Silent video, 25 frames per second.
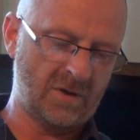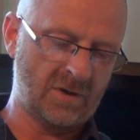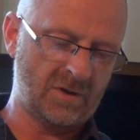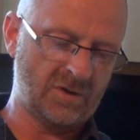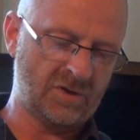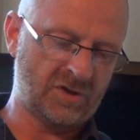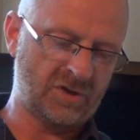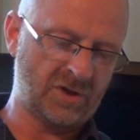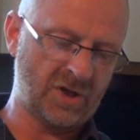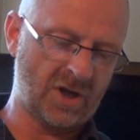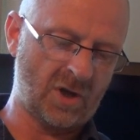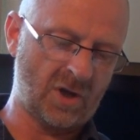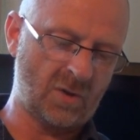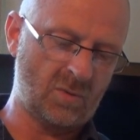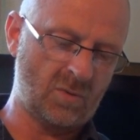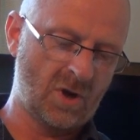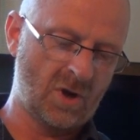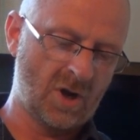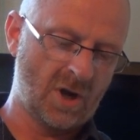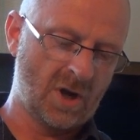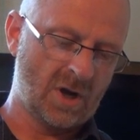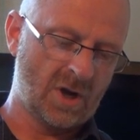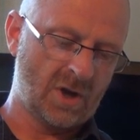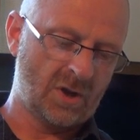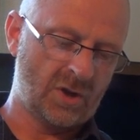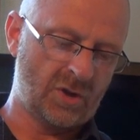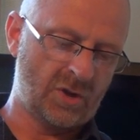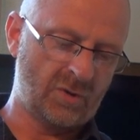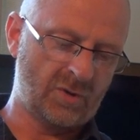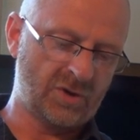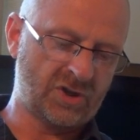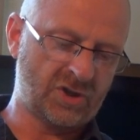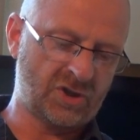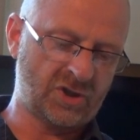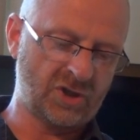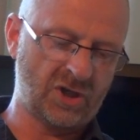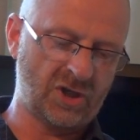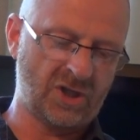So there are
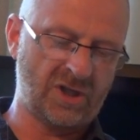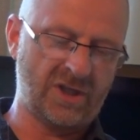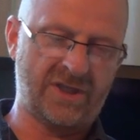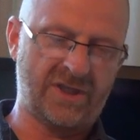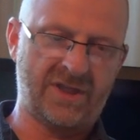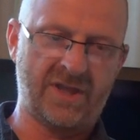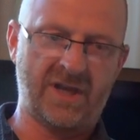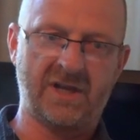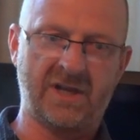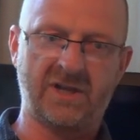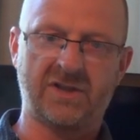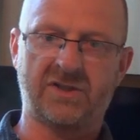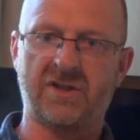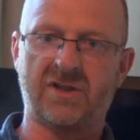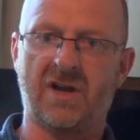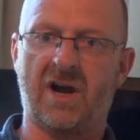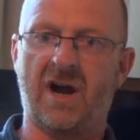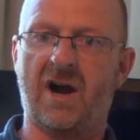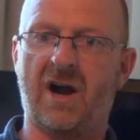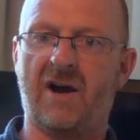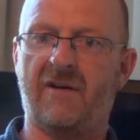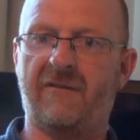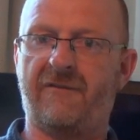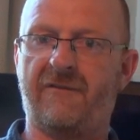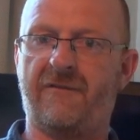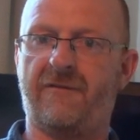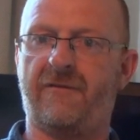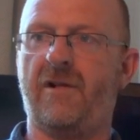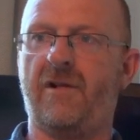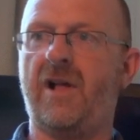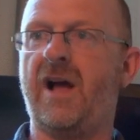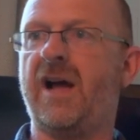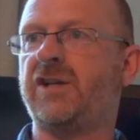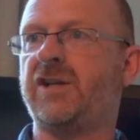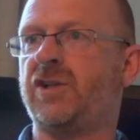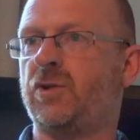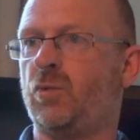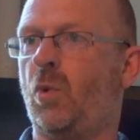certain things that our
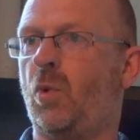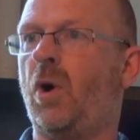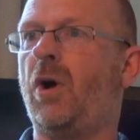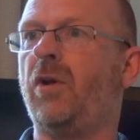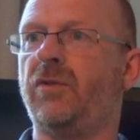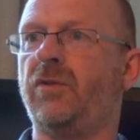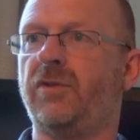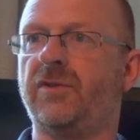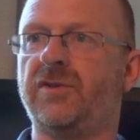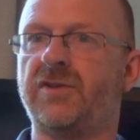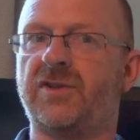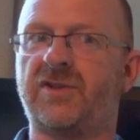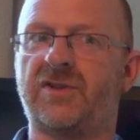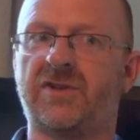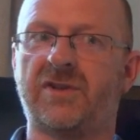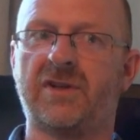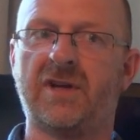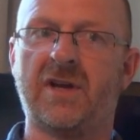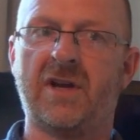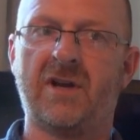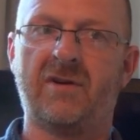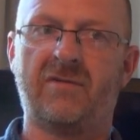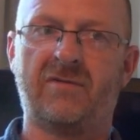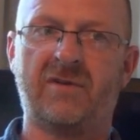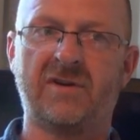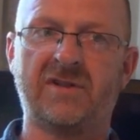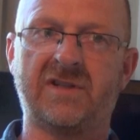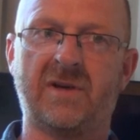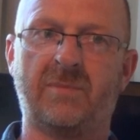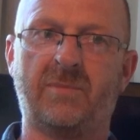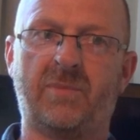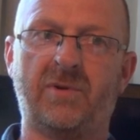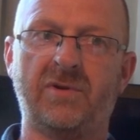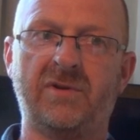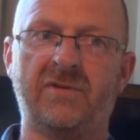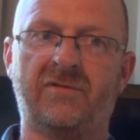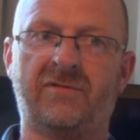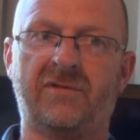flesh wants. For
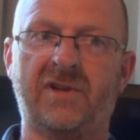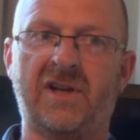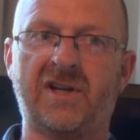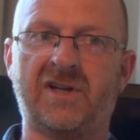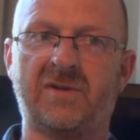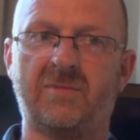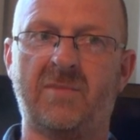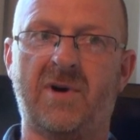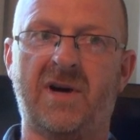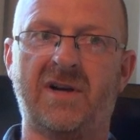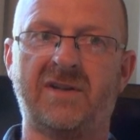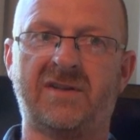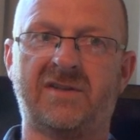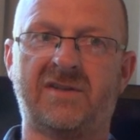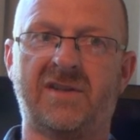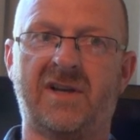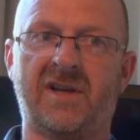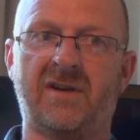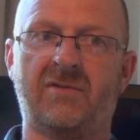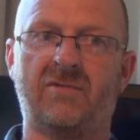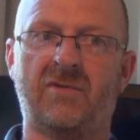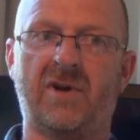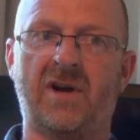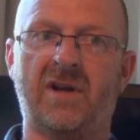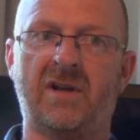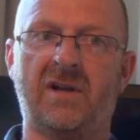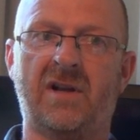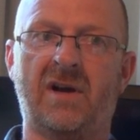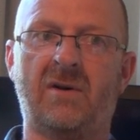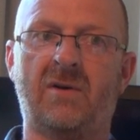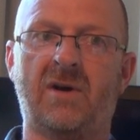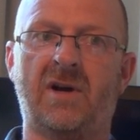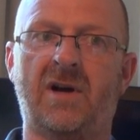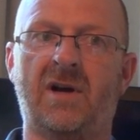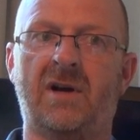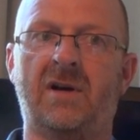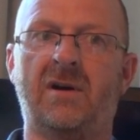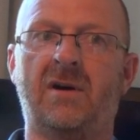example, your flesh might say, right, I,
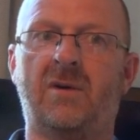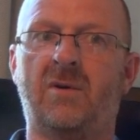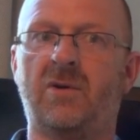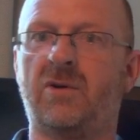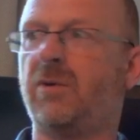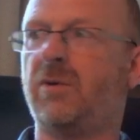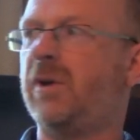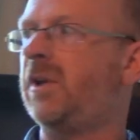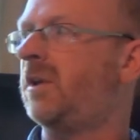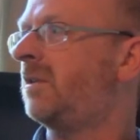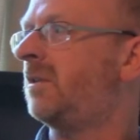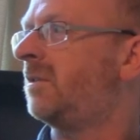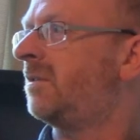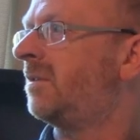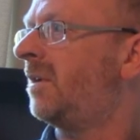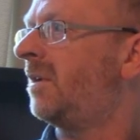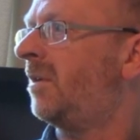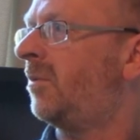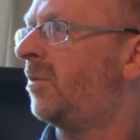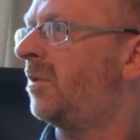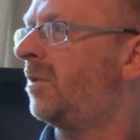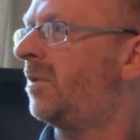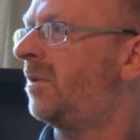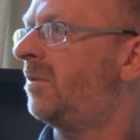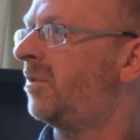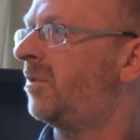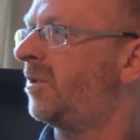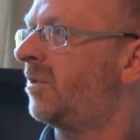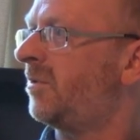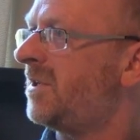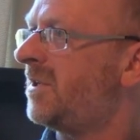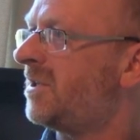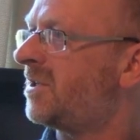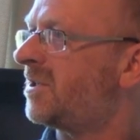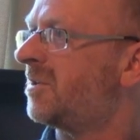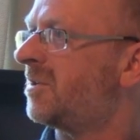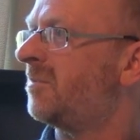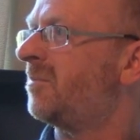I, I want to eat. I I want
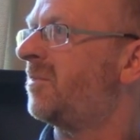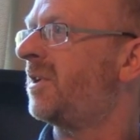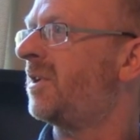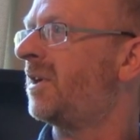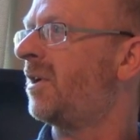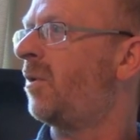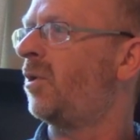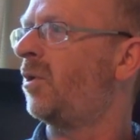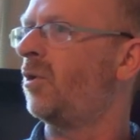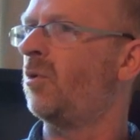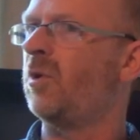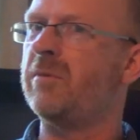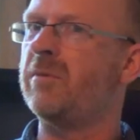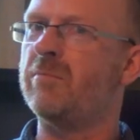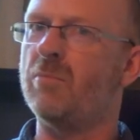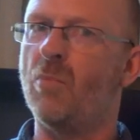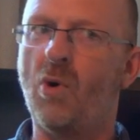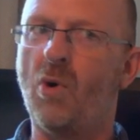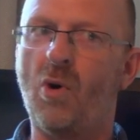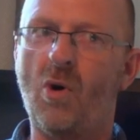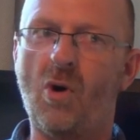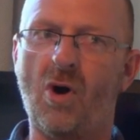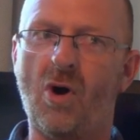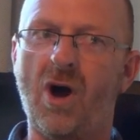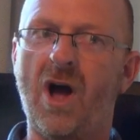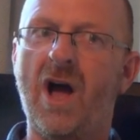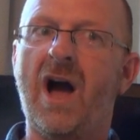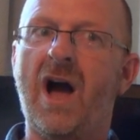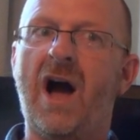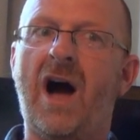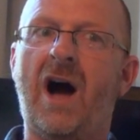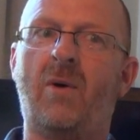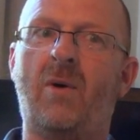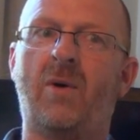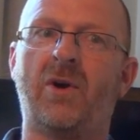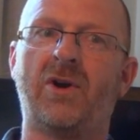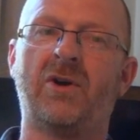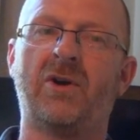to eat something. I want to eat more.
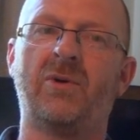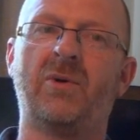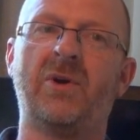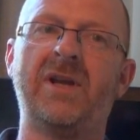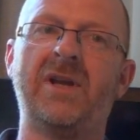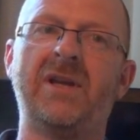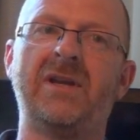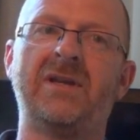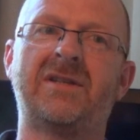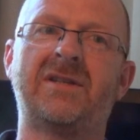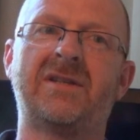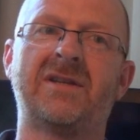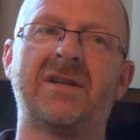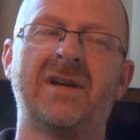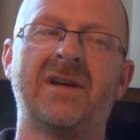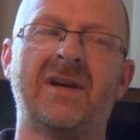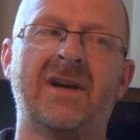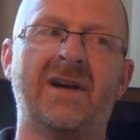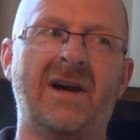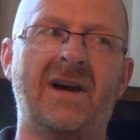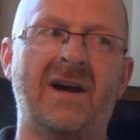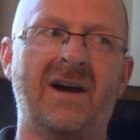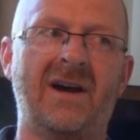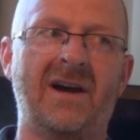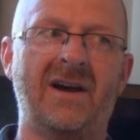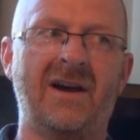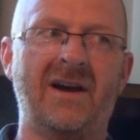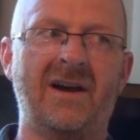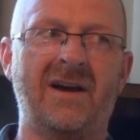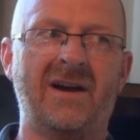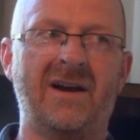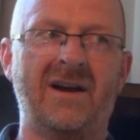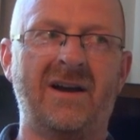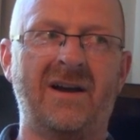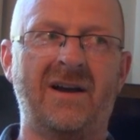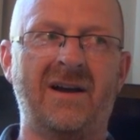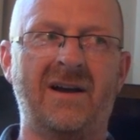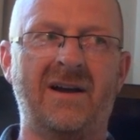I want to eat
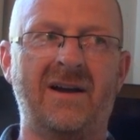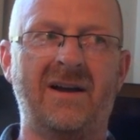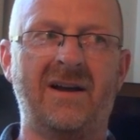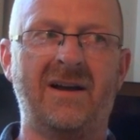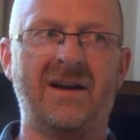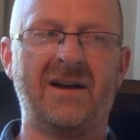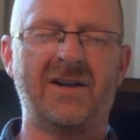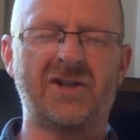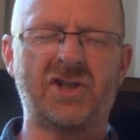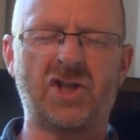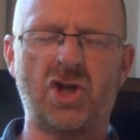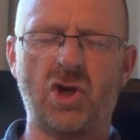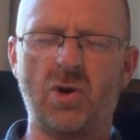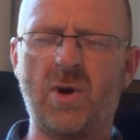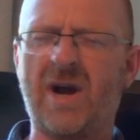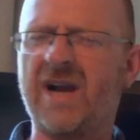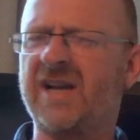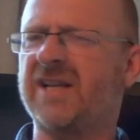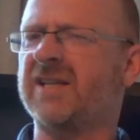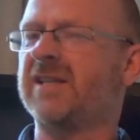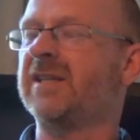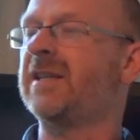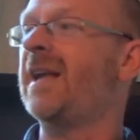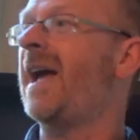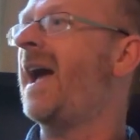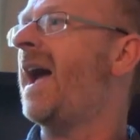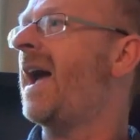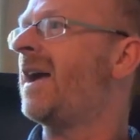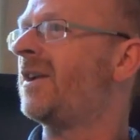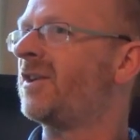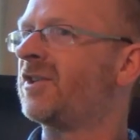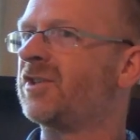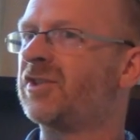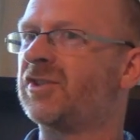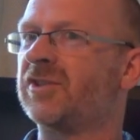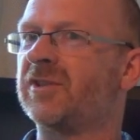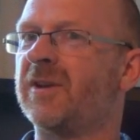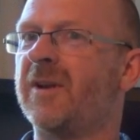uh, to
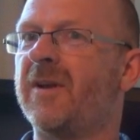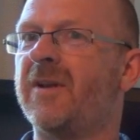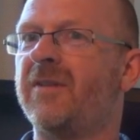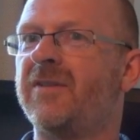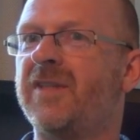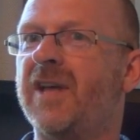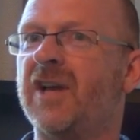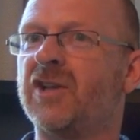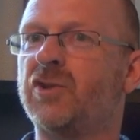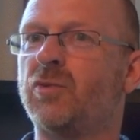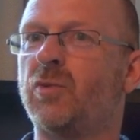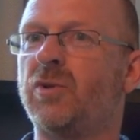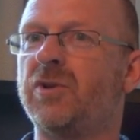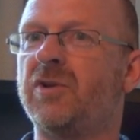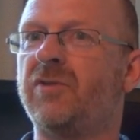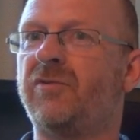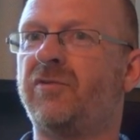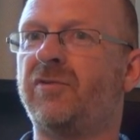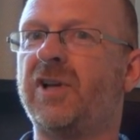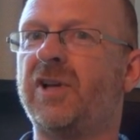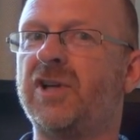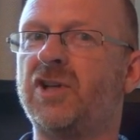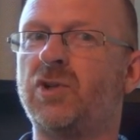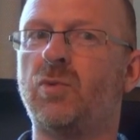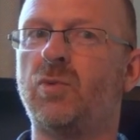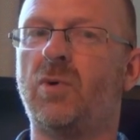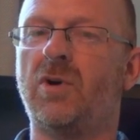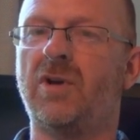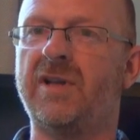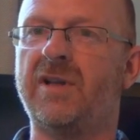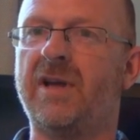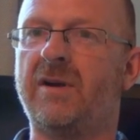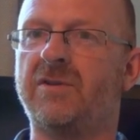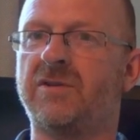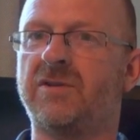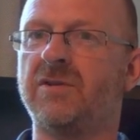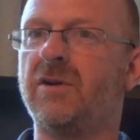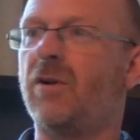excess. That's what your flesh wants.
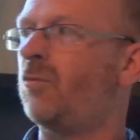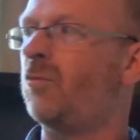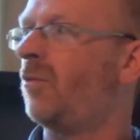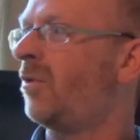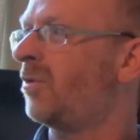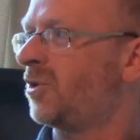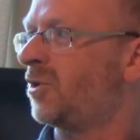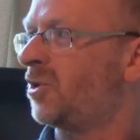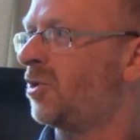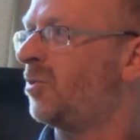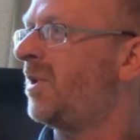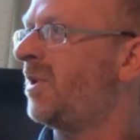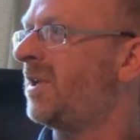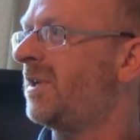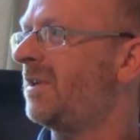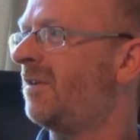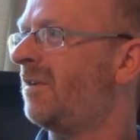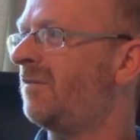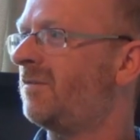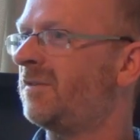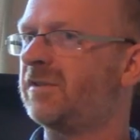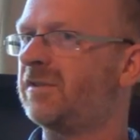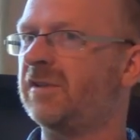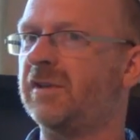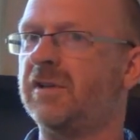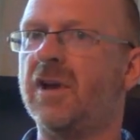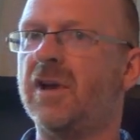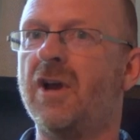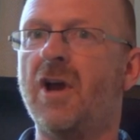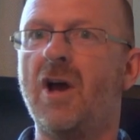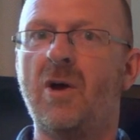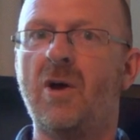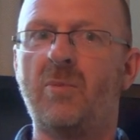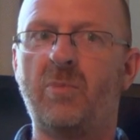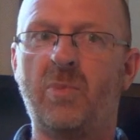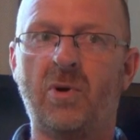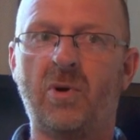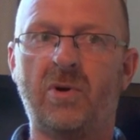Now, it's not wrong to eat, obviously,
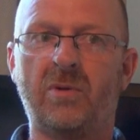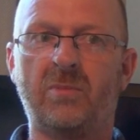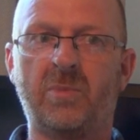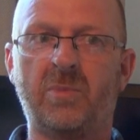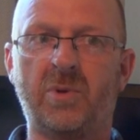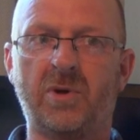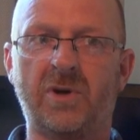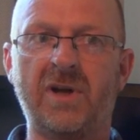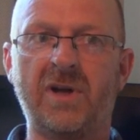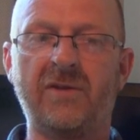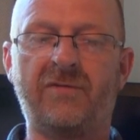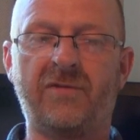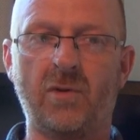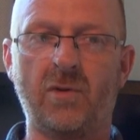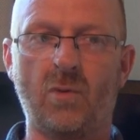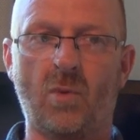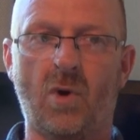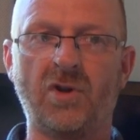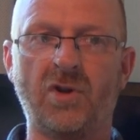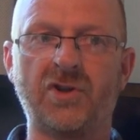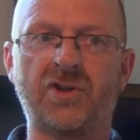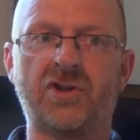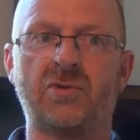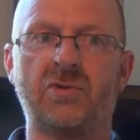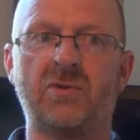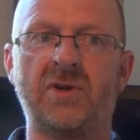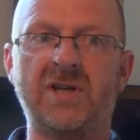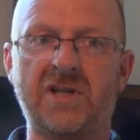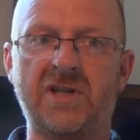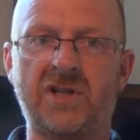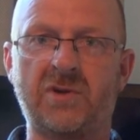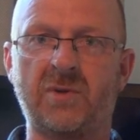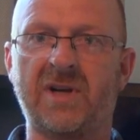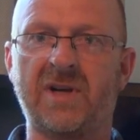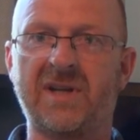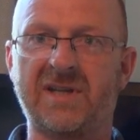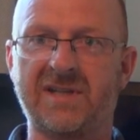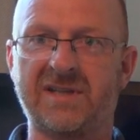but but if you want to eat
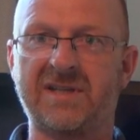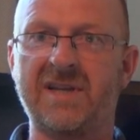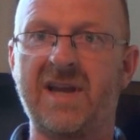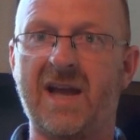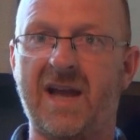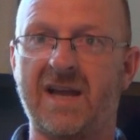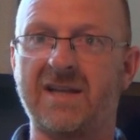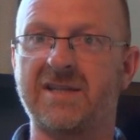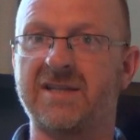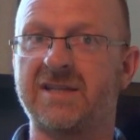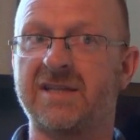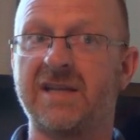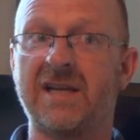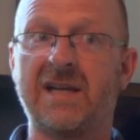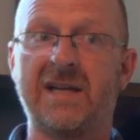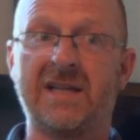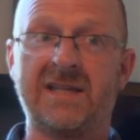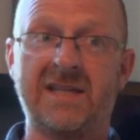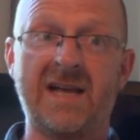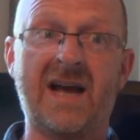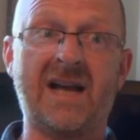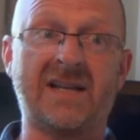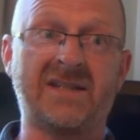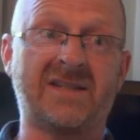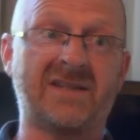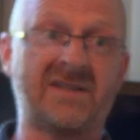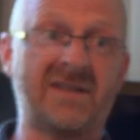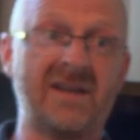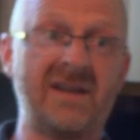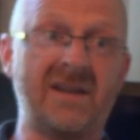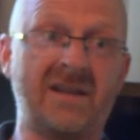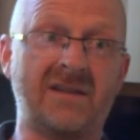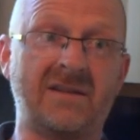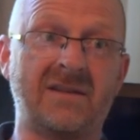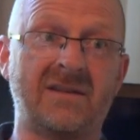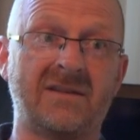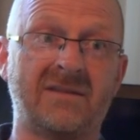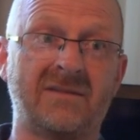to excess, that's
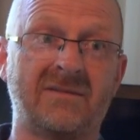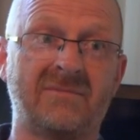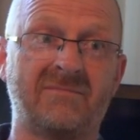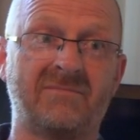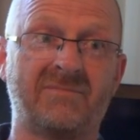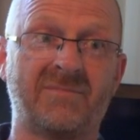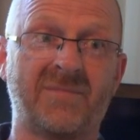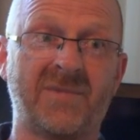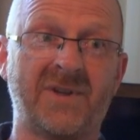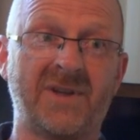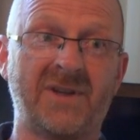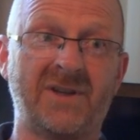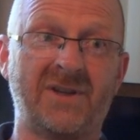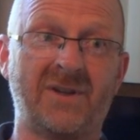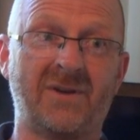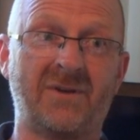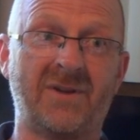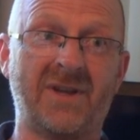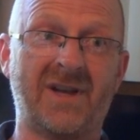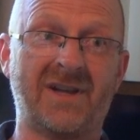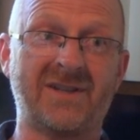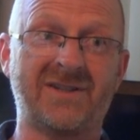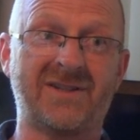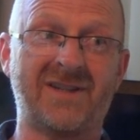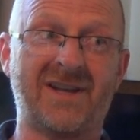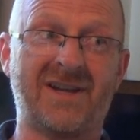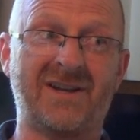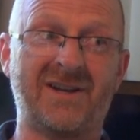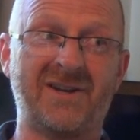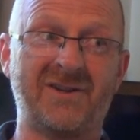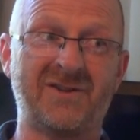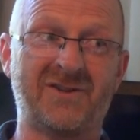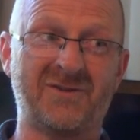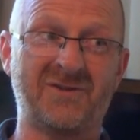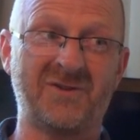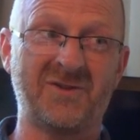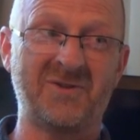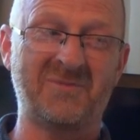sin. You know that that
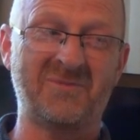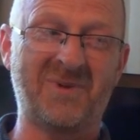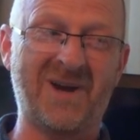is the